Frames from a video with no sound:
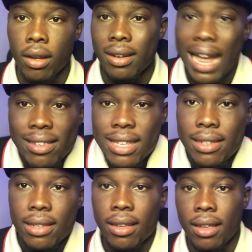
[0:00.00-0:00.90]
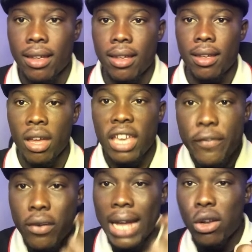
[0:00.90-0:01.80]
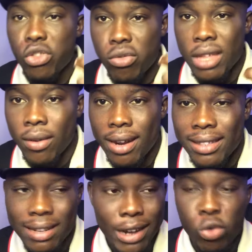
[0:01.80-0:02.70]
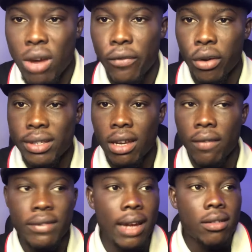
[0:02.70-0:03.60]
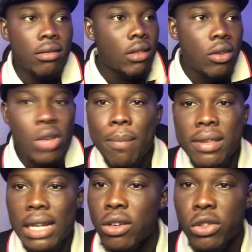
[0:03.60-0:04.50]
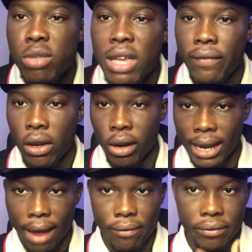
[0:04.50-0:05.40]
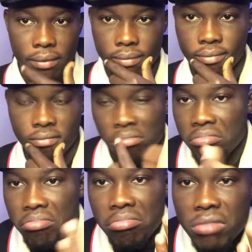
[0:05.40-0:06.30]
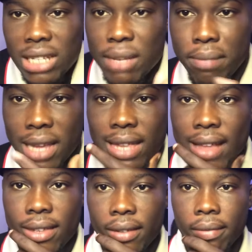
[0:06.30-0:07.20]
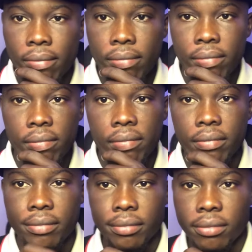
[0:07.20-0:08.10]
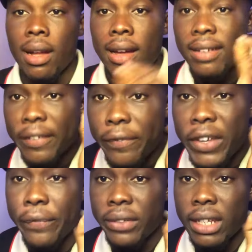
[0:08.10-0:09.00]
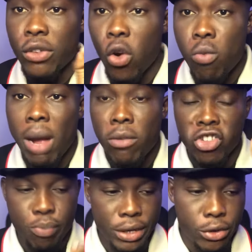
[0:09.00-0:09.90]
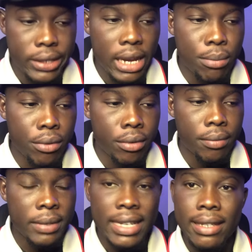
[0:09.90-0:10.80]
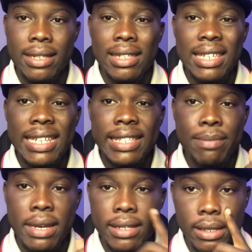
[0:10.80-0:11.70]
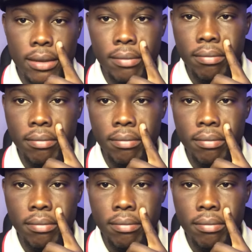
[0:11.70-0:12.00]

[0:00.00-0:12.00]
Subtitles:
That's it. If you cannot choose the right woman for yourself, then you're basically going to be a failure in life. It's as simple as that. The fifth thing your woman must bring to the table is intimacy.